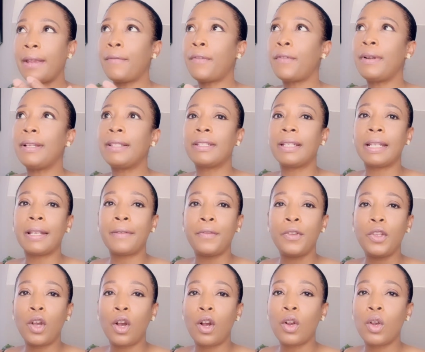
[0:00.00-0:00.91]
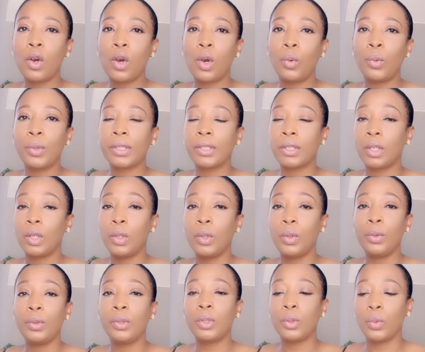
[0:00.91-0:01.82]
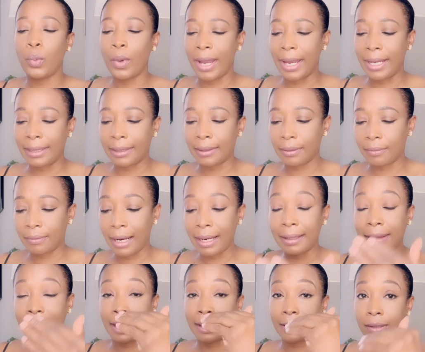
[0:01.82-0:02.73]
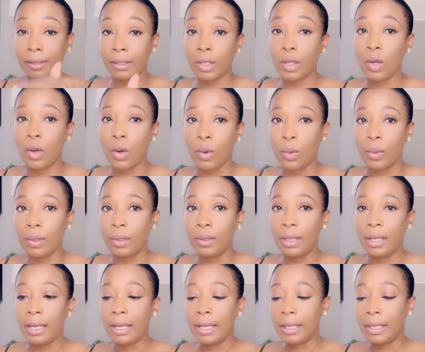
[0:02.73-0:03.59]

for instance, if your goal was to lose weight, right? That's the goal.